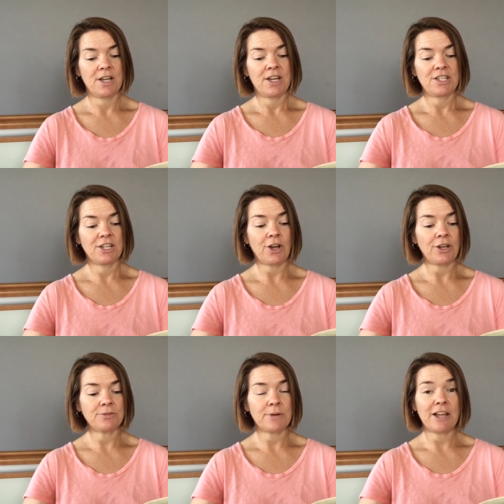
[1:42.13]
She
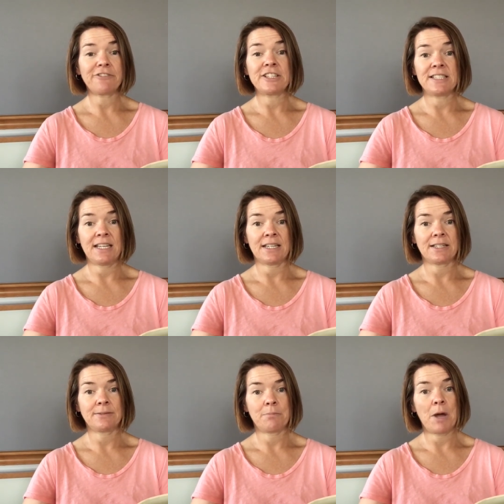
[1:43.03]
called Ralph and
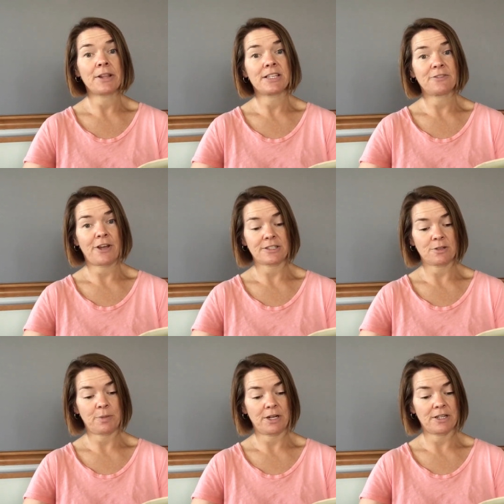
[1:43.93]
Dina, Molly's foster
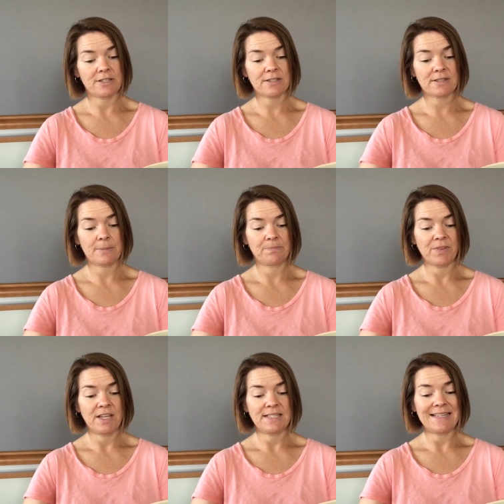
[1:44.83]
parents.
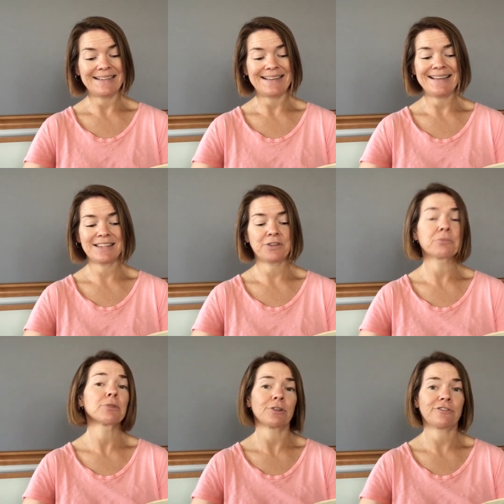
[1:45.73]
Dina hit the
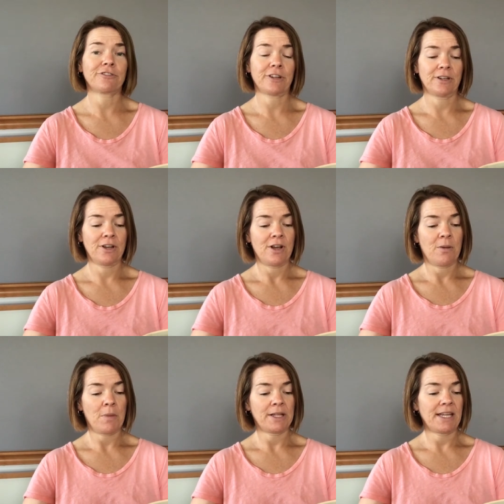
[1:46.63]
roof.
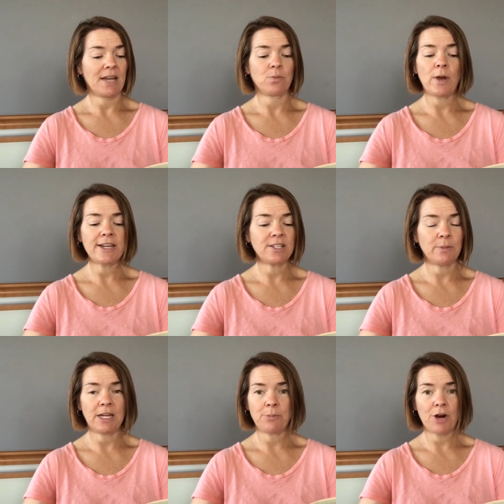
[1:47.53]
Molly had way too
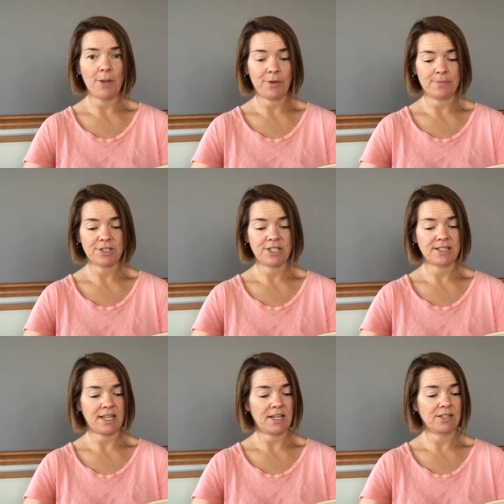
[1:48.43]
many problems, she
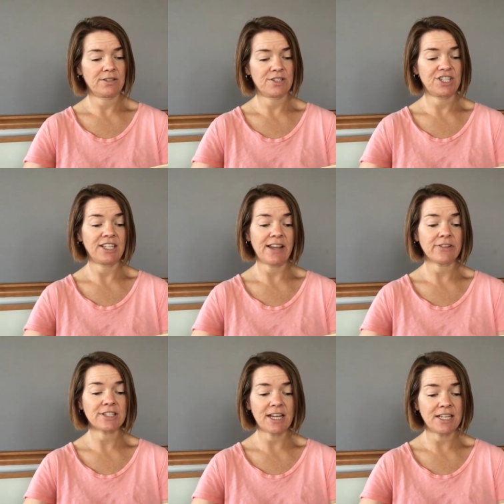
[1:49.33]
said. She never
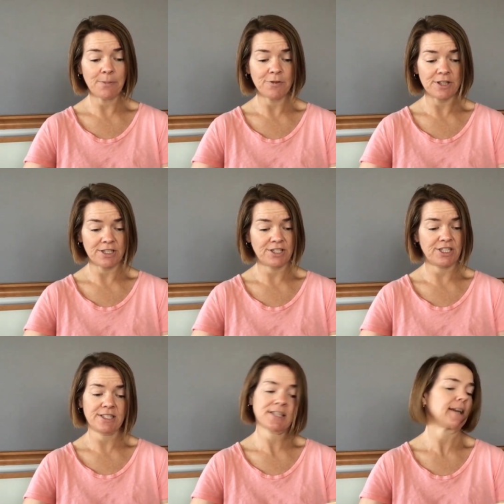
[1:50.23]
signed up for this,
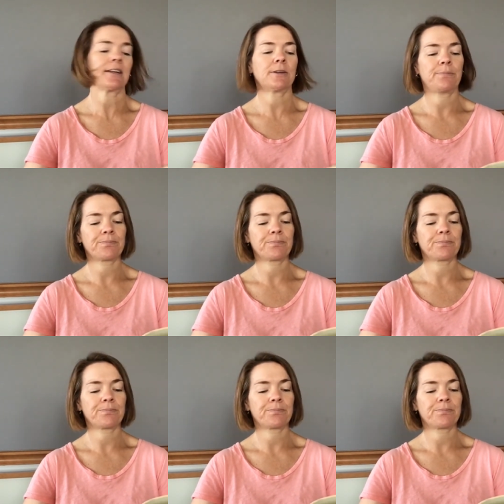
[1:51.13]
she said.